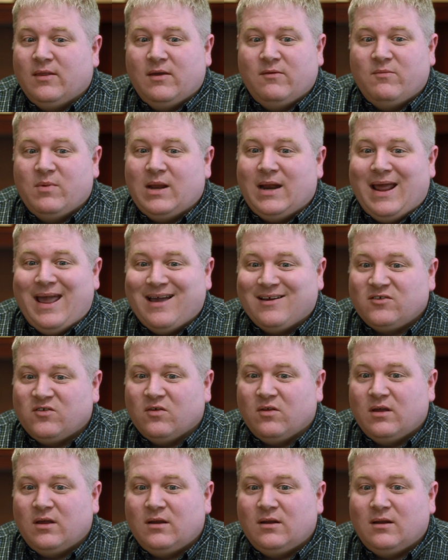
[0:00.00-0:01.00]
They've been
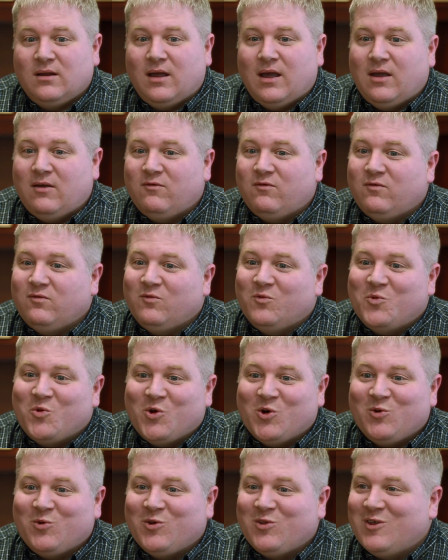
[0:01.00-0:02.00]
excellent. I've
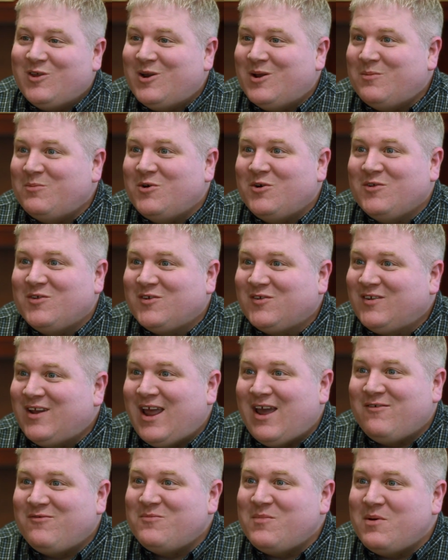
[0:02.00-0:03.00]
worked with a number of the
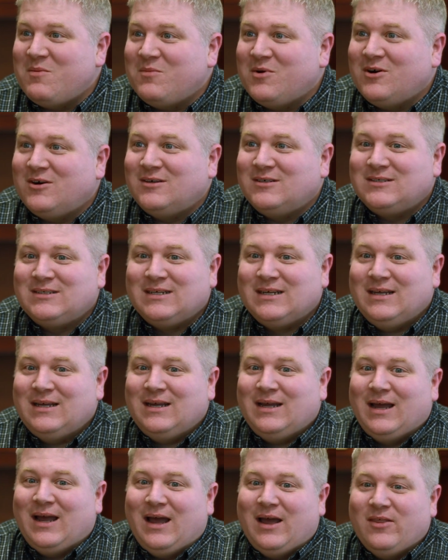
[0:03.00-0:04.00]
staff members.
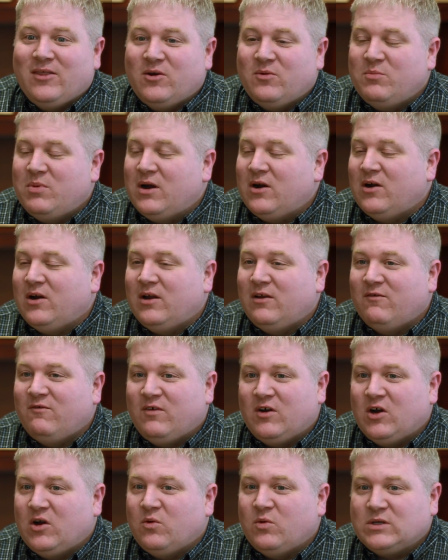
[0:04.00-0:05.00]
They're very,
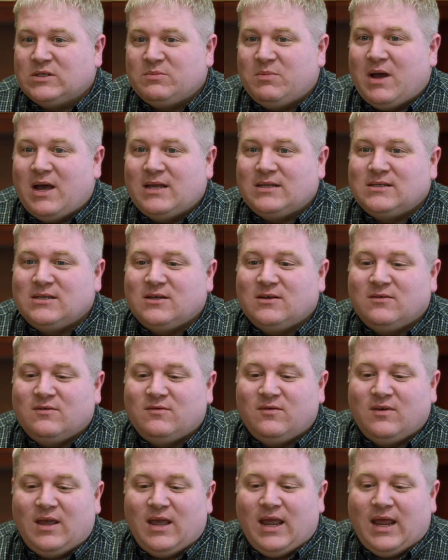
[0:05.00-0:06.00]
very
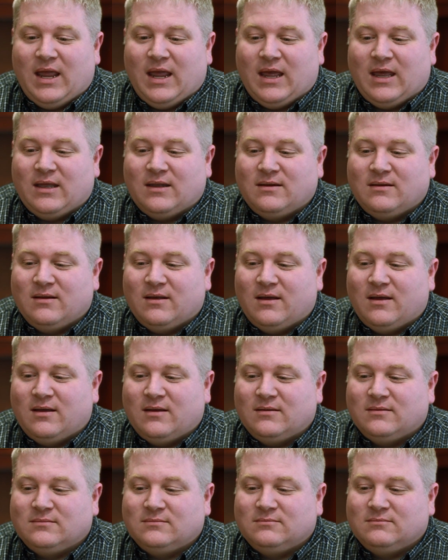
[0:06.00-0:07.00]
responsive, and
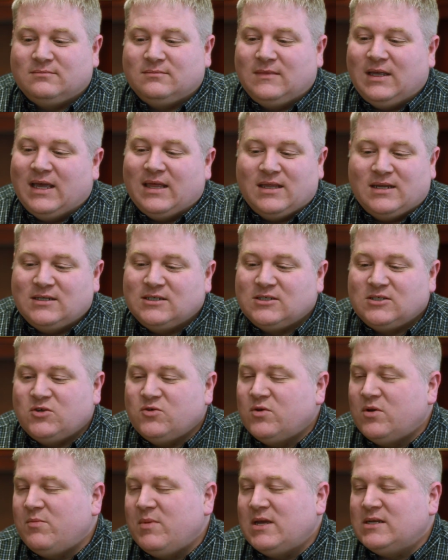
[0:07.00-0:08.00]
yeah, they just
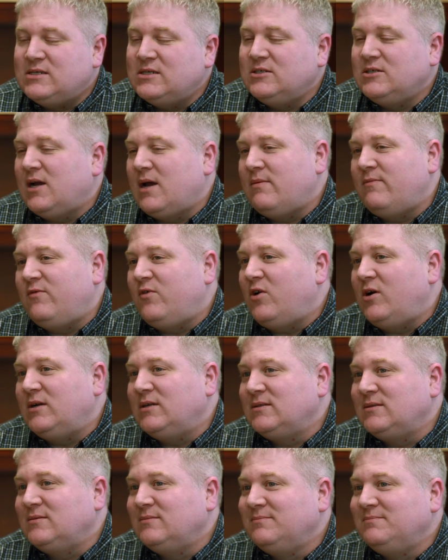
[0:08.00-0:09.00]
do an amazing job for
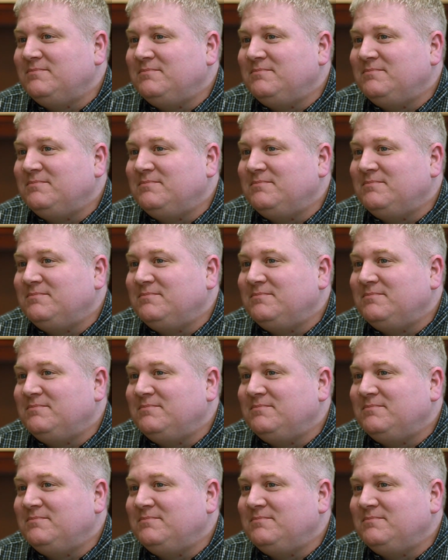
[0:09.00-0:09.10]
us.